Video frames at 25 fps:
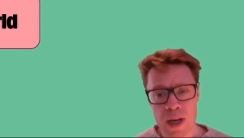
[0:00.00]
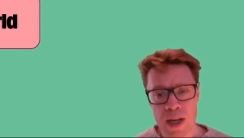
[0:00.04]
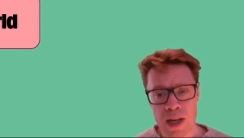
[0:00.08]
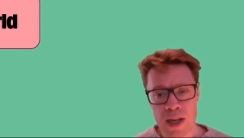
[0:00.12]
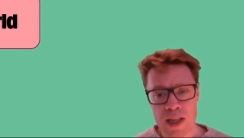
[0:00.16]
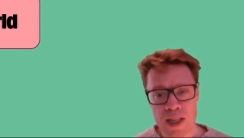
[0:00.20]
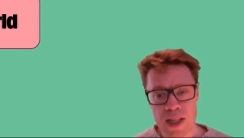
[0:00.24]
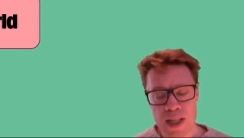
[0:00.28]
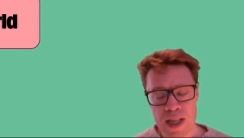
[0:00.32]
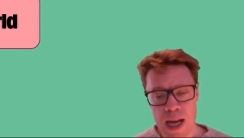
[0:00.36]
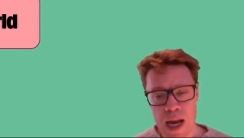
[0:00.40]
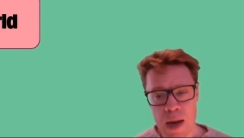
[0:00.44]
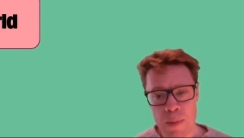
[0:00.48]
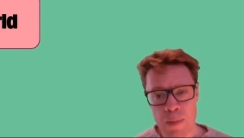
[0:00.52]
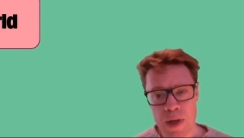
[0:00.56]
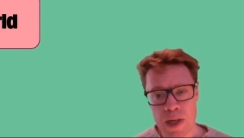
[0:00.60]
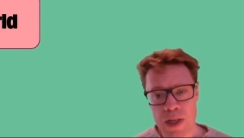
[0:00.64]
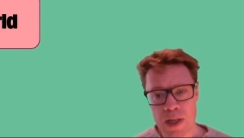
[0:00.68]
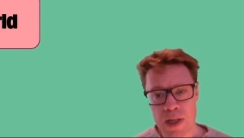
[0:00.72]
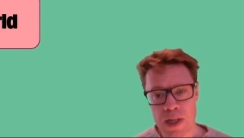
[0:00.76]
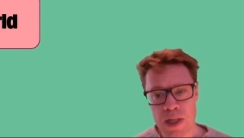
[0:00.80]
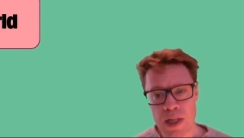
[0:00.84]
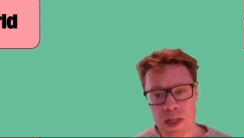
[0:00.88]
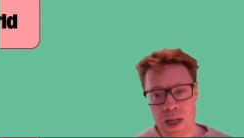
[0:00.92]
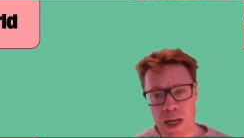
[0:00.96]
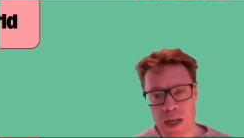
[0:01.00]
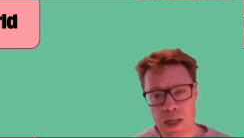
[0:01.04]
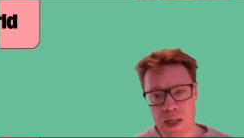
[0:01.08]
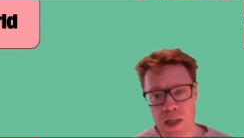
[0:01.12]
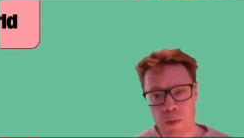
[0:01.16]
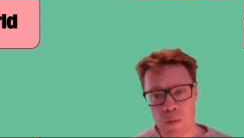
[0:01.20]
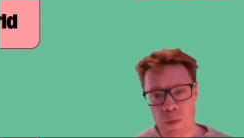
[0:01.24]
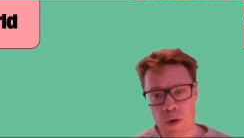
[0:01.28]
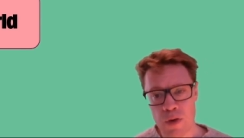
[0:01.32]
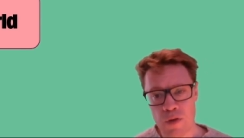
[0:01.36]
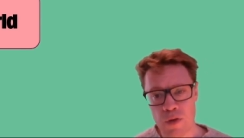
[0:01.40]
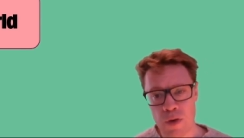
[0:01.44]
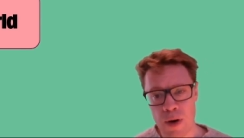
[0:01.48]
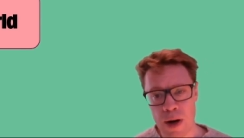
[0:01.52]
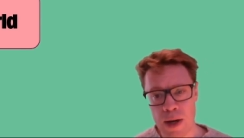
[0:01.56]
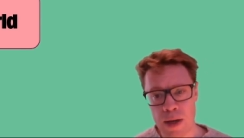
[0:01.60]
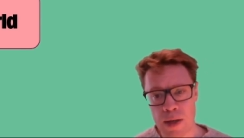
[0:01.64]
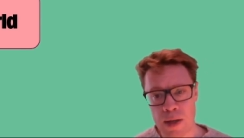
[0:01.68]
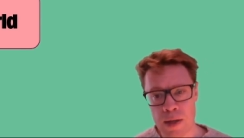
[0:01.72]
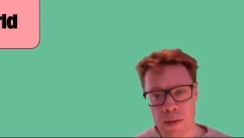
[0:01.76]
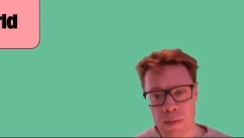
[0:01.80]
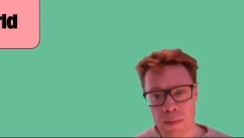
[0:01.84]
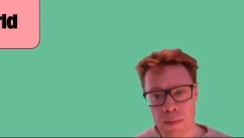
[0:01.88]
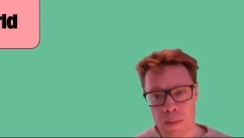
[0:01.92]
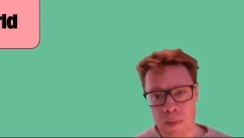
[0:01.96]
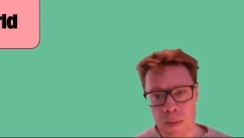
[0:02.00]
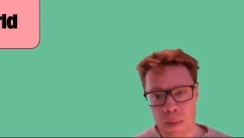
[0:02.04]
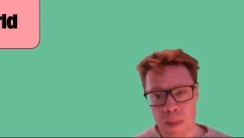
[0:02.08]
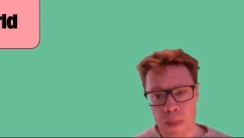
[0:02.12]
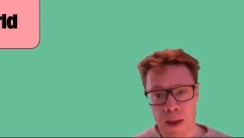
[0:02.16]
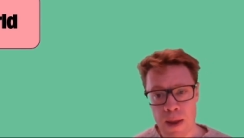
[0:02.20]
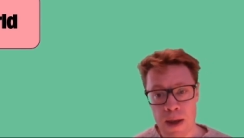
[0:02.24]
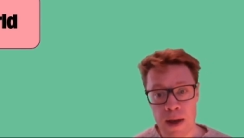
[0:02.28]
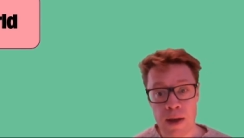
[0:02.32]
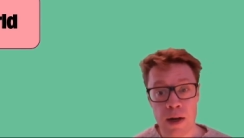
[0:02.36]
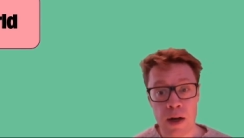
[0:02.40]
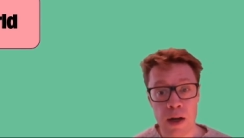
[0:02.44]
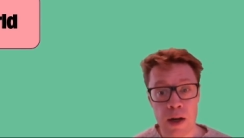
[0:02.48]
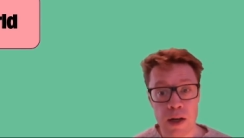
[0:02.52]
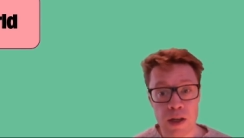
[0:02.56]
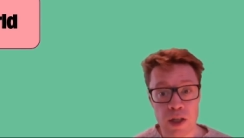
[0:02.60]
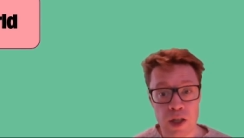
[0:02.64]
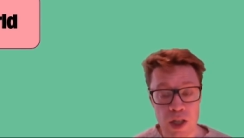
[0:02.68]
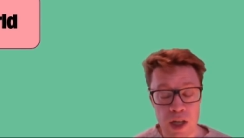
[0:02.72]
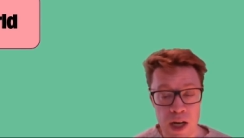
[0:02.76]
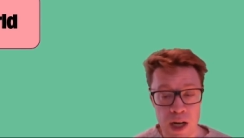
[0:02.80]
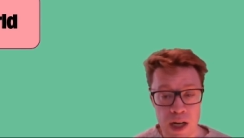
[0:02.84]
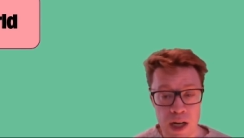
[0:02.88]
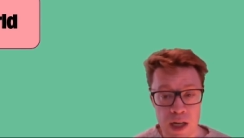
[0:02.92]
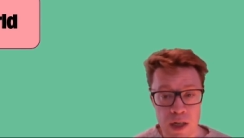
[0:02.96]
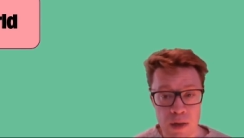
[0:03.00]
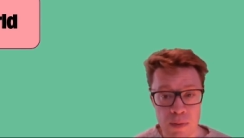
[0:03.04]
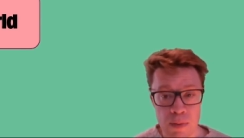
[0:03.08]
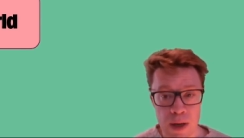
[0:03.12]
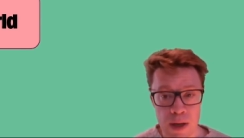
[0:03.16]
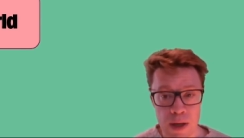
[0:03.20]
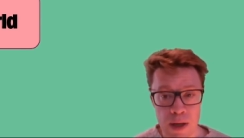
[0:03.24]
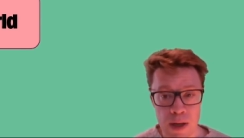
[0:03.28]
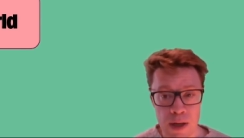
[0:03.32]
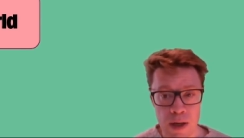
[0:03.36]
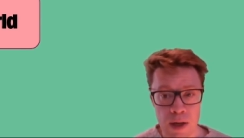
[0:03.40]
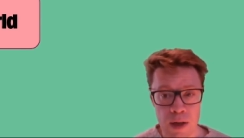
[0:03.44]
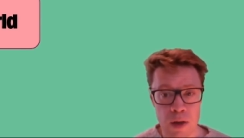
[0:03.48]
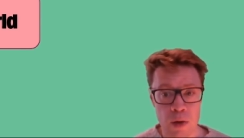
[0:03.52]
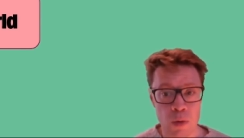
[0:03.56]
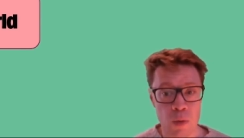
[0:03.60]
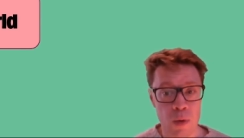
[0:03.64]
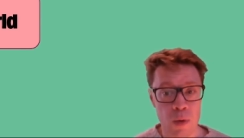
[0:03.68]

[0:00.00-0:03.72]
can tap into tend and befriend in our change making, in the